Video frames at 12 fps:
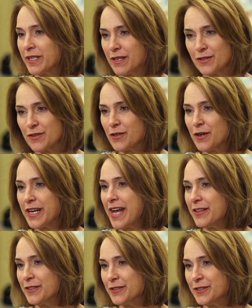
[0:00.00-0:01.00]
It goes on our
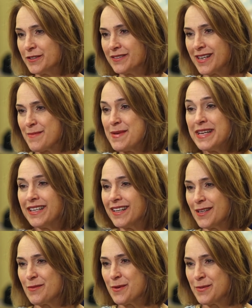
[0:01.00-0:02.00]
calendar
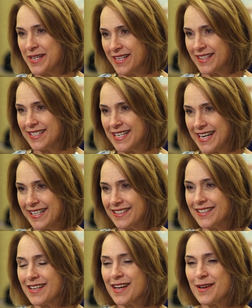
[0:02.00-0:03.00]
immediately when we get the date
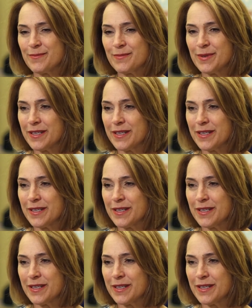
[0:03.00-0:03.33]
um,